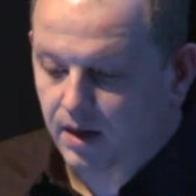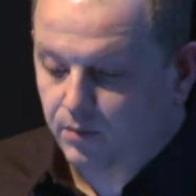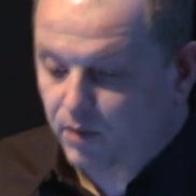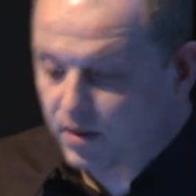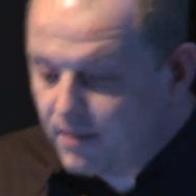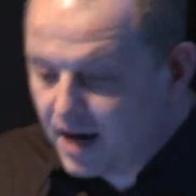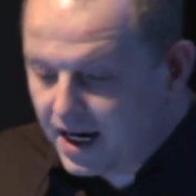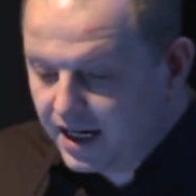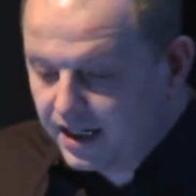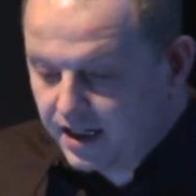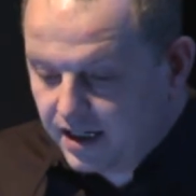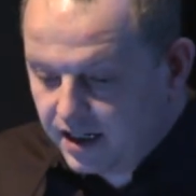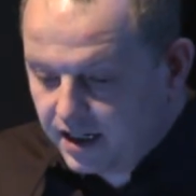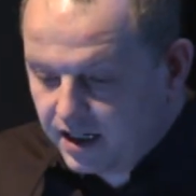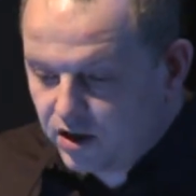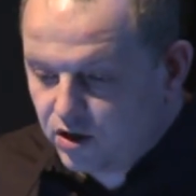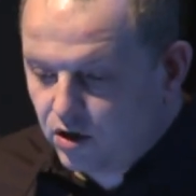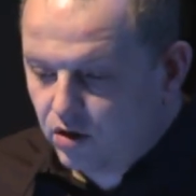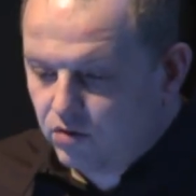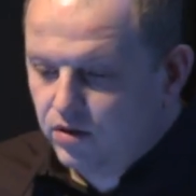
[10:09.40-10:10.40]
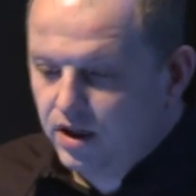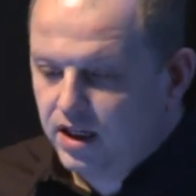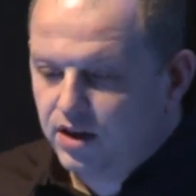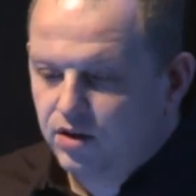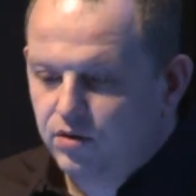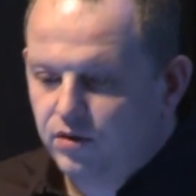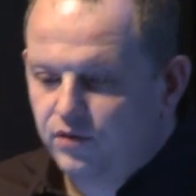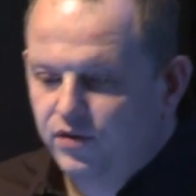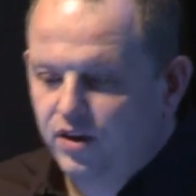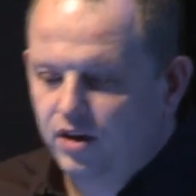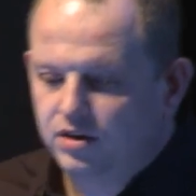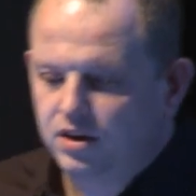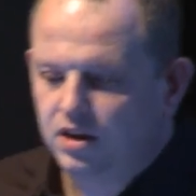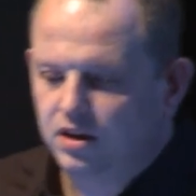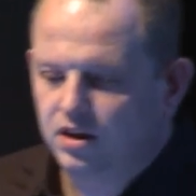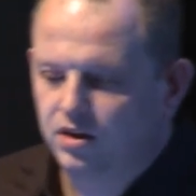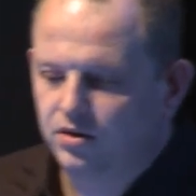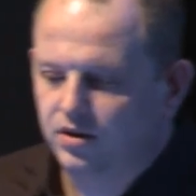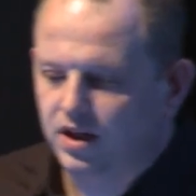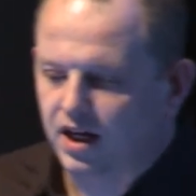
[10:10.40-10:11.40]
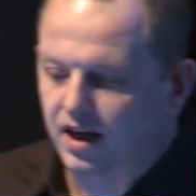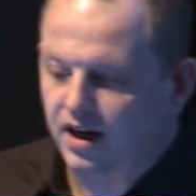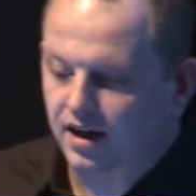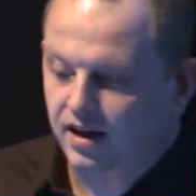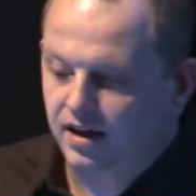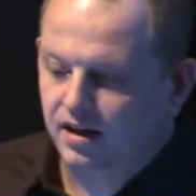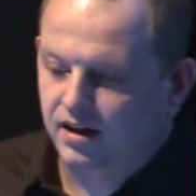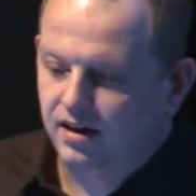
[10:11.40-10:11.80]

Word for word: and we made it, and it got really good reviews in the UK,